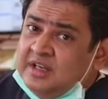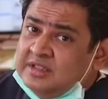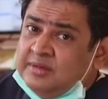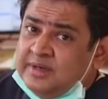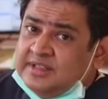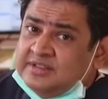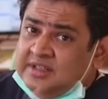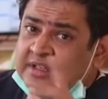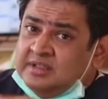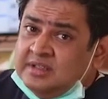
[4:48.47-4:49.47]
otherwise
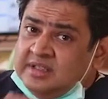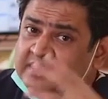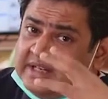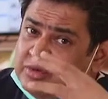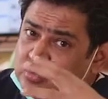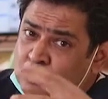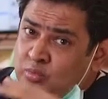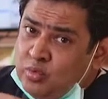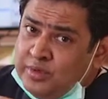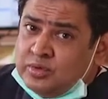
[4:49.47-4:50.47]
the other teeth tend to
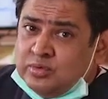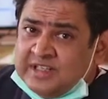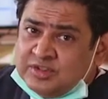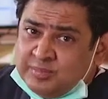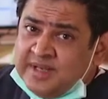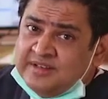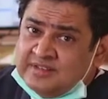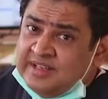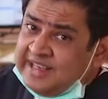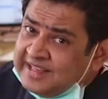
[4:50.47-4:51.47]
move into that
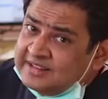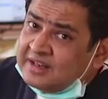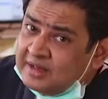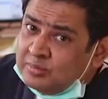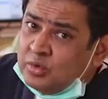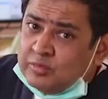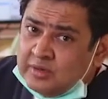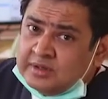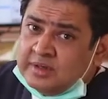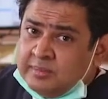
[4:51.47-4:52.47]
space and there are more
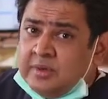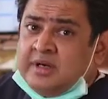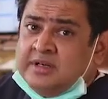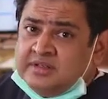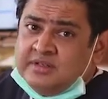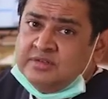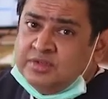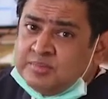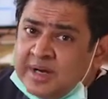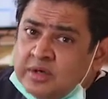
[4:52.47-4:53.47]
further repercussions
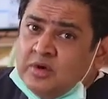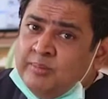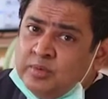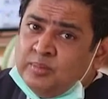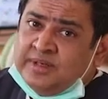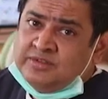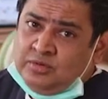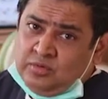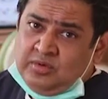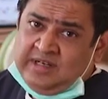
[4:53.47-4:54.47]
which might compromise
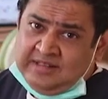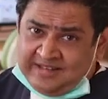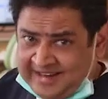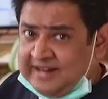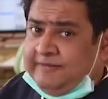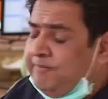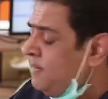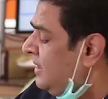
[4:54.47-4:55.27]
your oral health care.